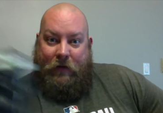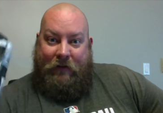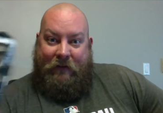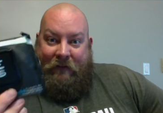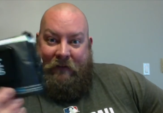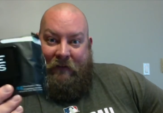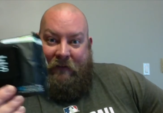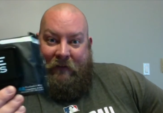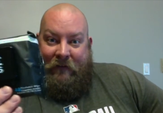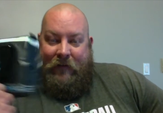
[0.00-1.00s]

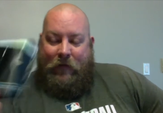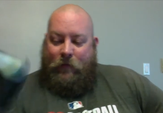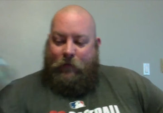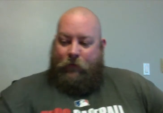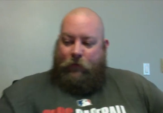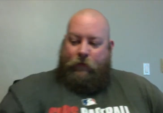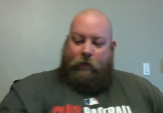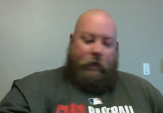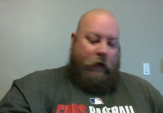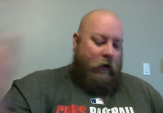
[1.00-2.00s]

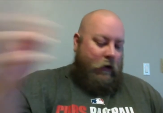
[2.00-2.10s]
No one is speaking in this clip.